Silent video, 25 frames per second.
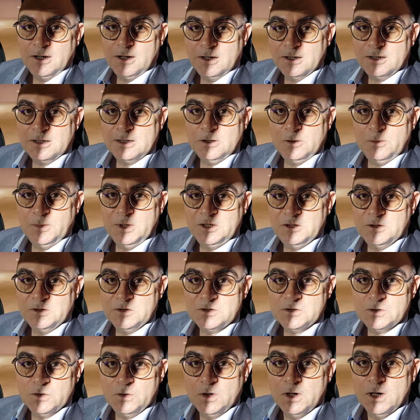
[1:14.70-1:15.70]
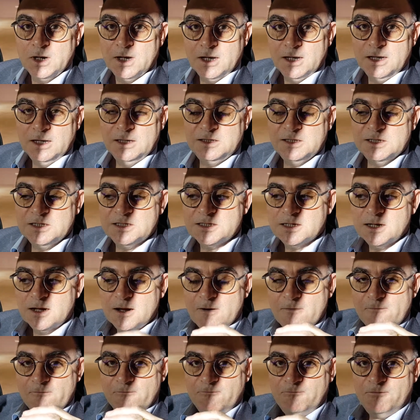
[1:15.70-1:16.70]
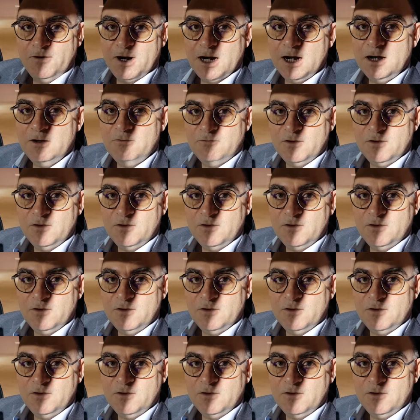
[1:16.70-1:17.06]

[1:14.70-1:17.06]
kilometer. So it is very,